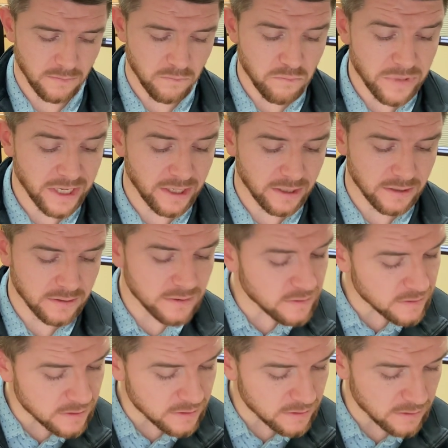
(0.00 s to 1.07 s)

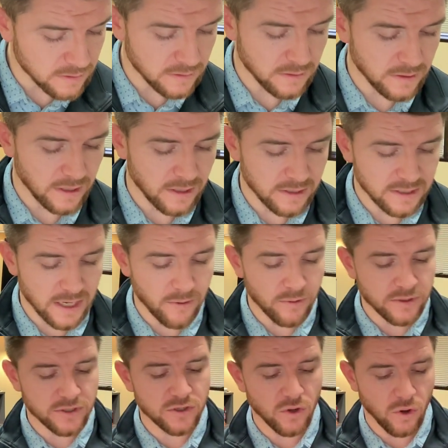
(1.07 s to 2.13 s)
means that as a
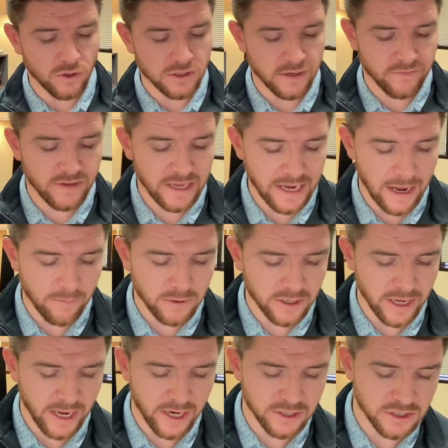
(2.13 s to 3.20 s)
result of the
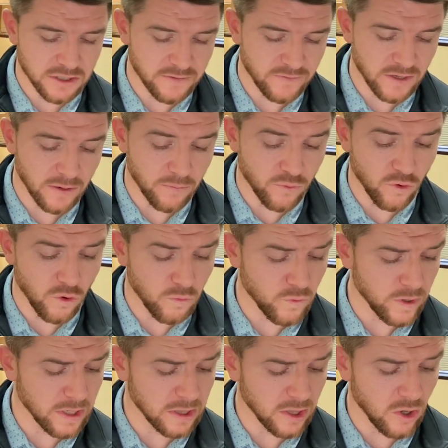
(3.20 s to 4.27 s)
application of the
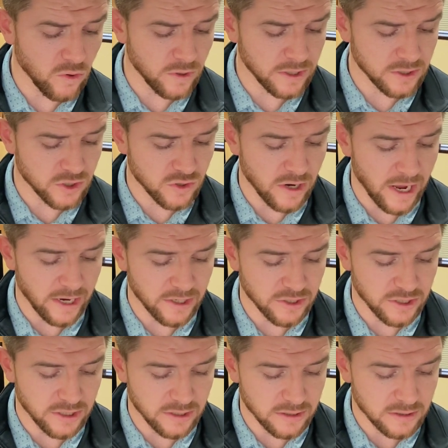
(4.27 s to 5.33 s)
appropriate loading
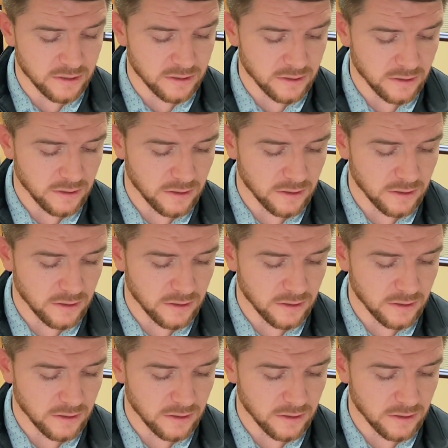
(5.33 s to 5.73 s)
strategies,